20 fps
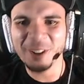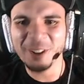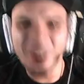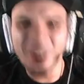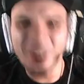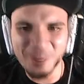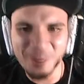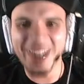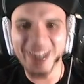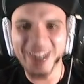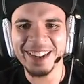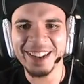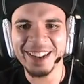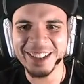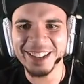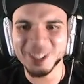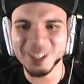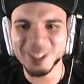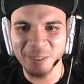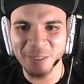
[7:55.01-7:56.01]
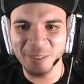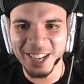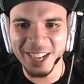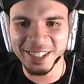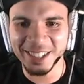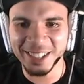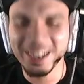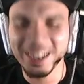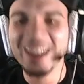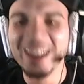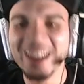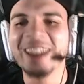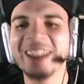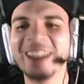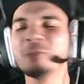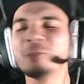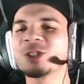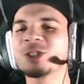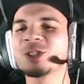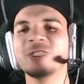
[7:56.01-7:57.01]
Oh my God, it's making it.
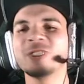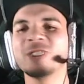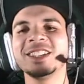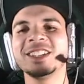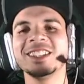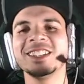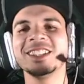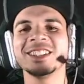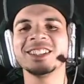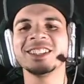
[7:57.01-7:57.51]
What's crazy is